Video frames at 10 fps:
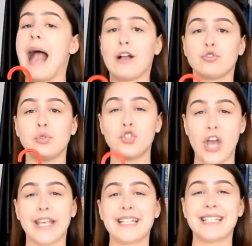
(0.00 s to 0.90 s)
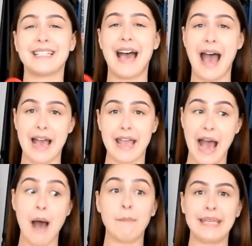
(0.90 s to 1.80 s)
actual jackets that I
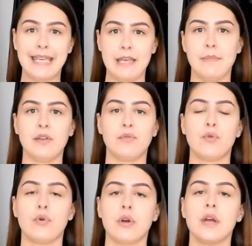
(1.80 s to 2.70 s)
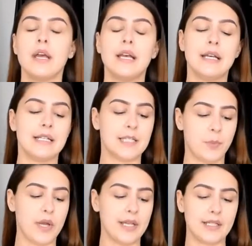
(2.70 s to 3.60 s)
am keeping for
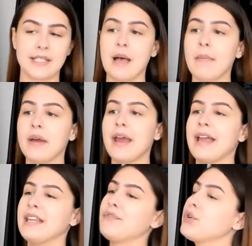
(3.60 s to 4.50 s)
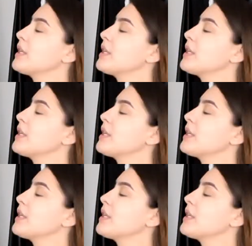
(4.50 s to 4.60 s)
spring and summer, and if you